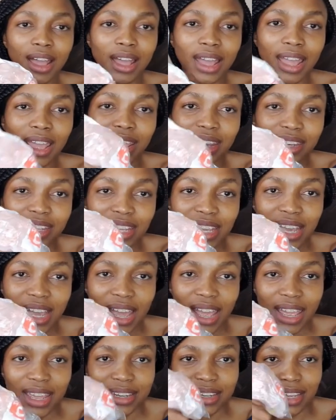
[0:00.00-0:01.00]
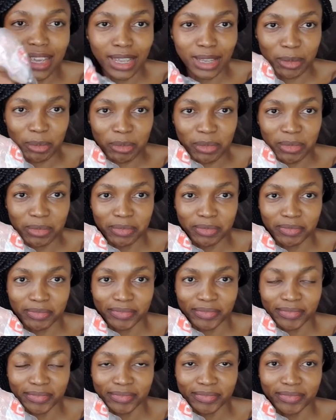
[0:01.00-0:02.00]
in here I had game.
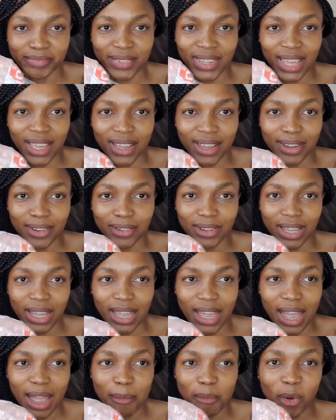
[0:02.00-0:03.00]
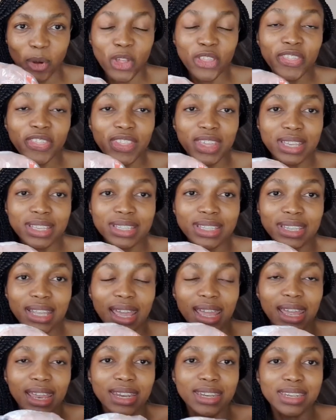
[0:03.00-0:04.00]
Okay, I bought this
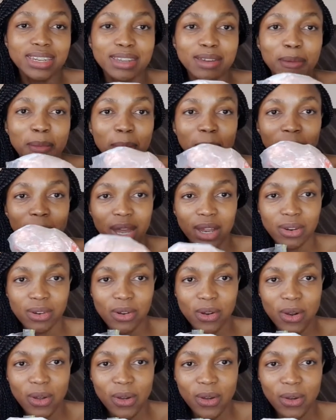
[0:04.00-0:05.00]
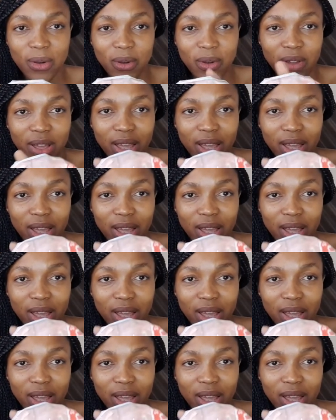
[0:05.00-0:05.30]
in Macro